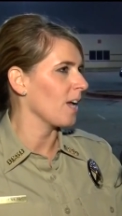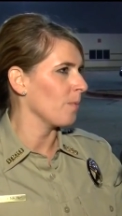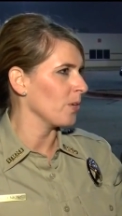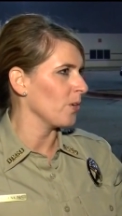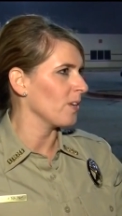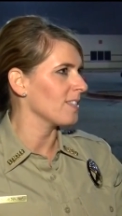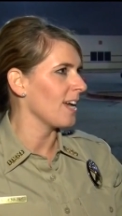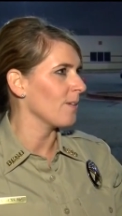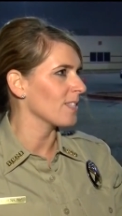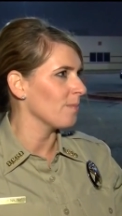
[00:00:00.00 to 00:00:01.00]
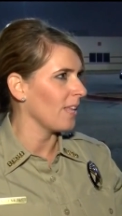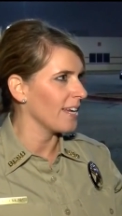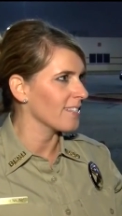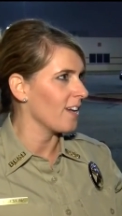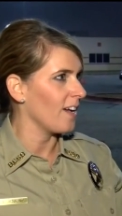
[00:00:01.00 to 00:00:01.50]
and a couple units out with some
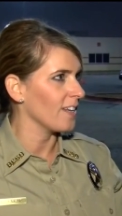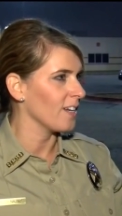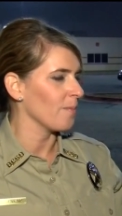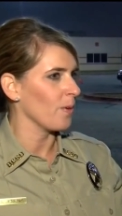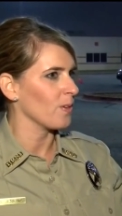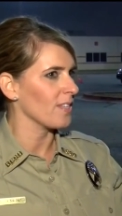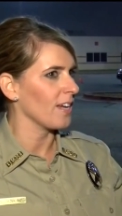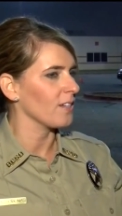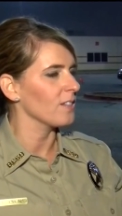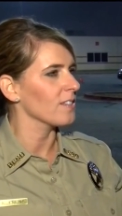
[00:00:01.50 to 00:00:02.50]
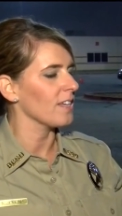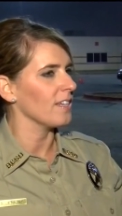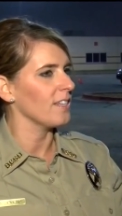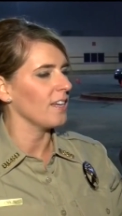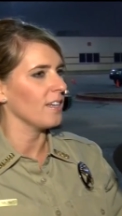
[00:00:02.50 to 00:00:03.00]
lights on and our motorcycles,
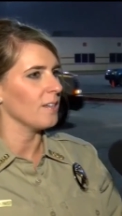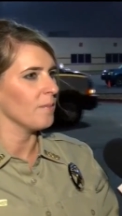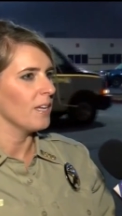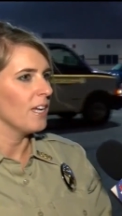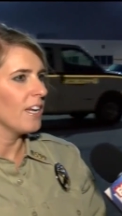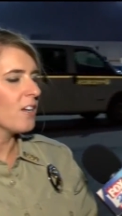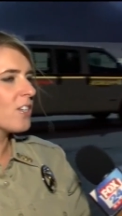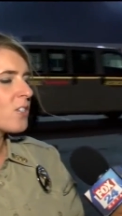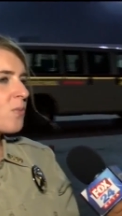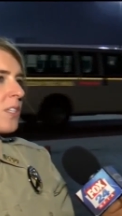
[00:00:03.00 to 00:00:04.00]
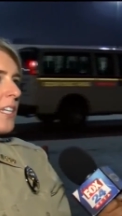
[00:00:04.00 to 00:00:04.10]
and um, you know, just